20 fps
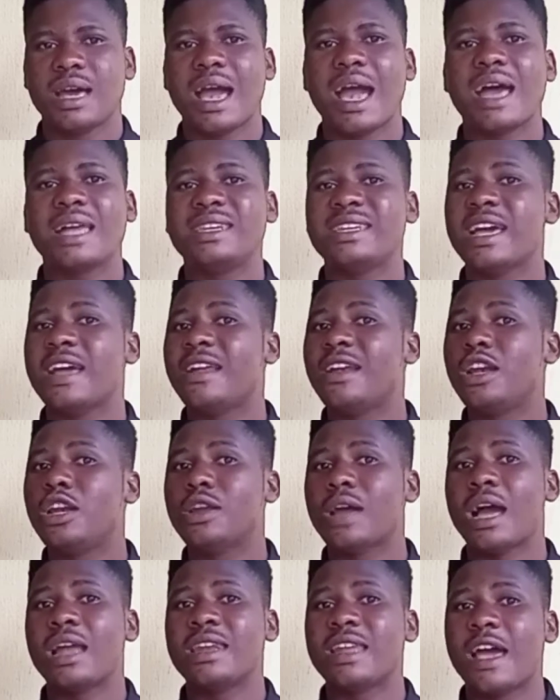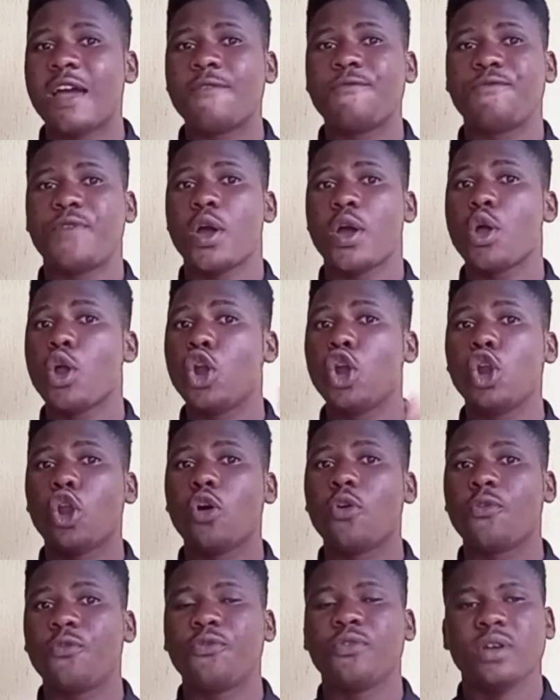and they're very
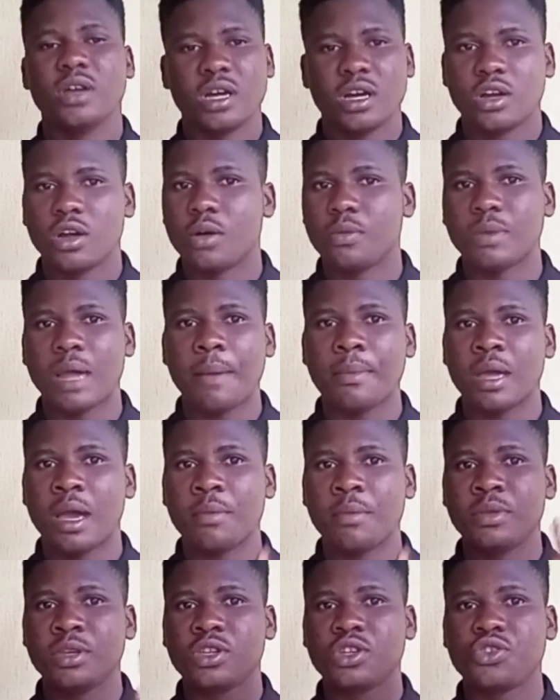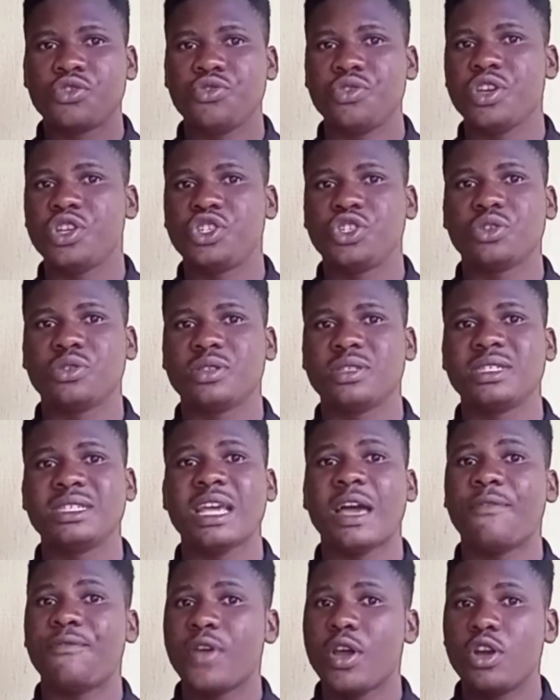love creatures. They
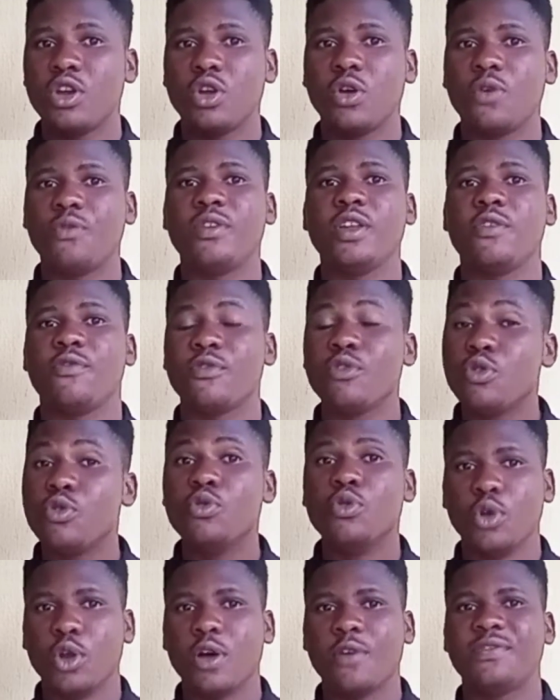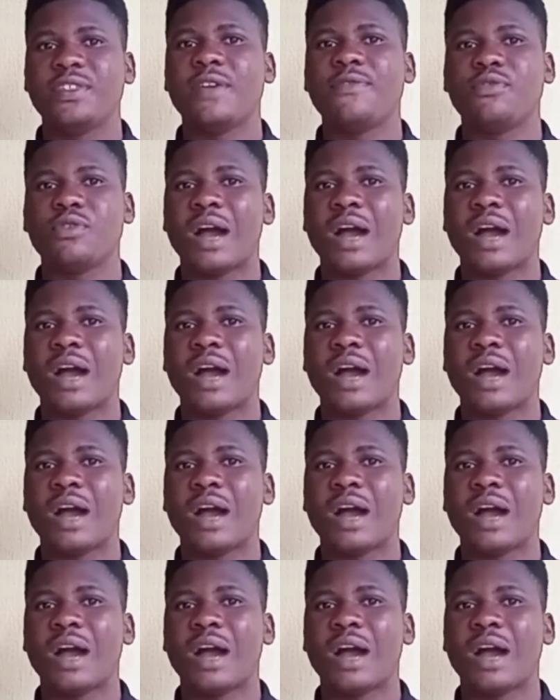are very lovely. You will love them if